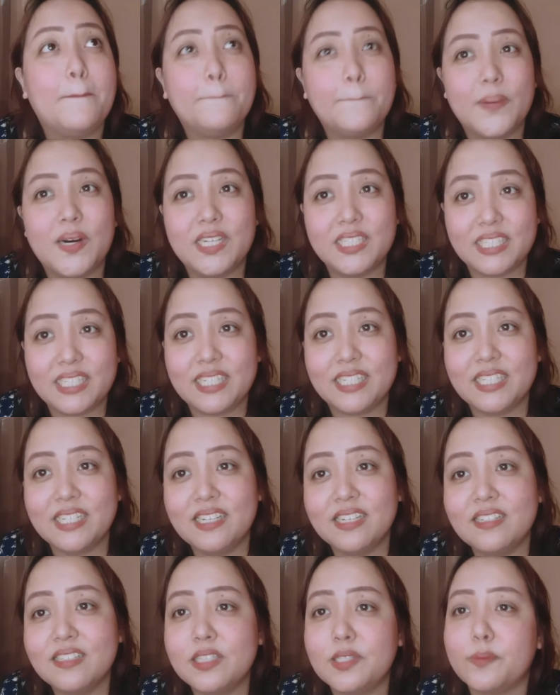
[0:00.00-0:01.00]
money
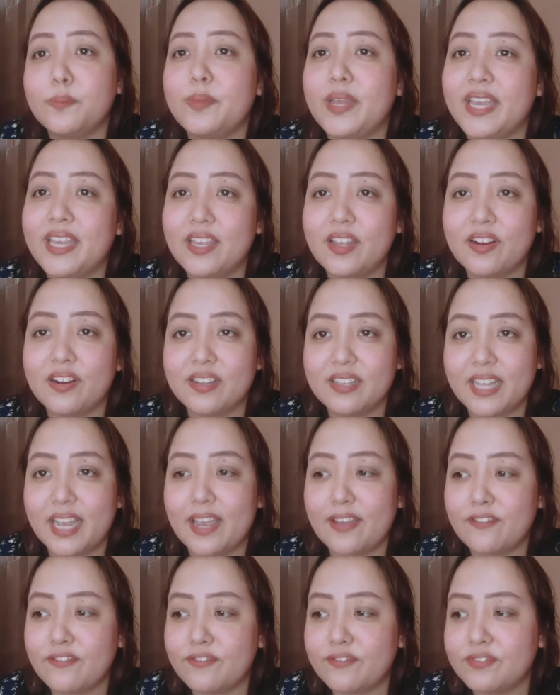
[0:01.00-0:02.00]
to make your
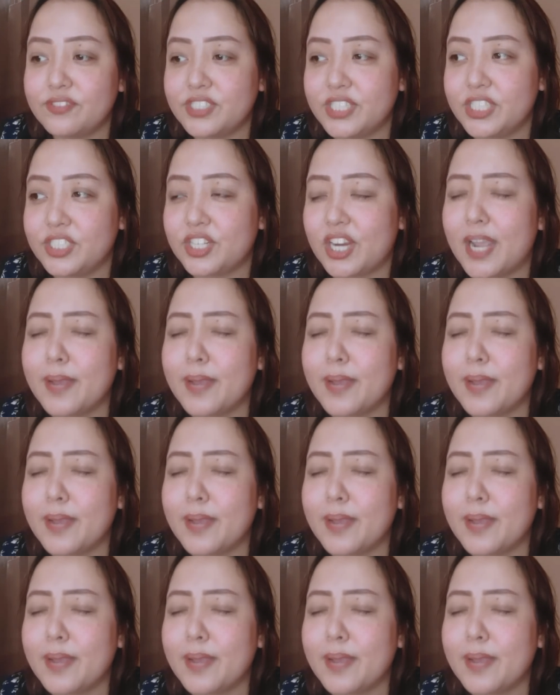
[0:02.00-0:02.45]
life change.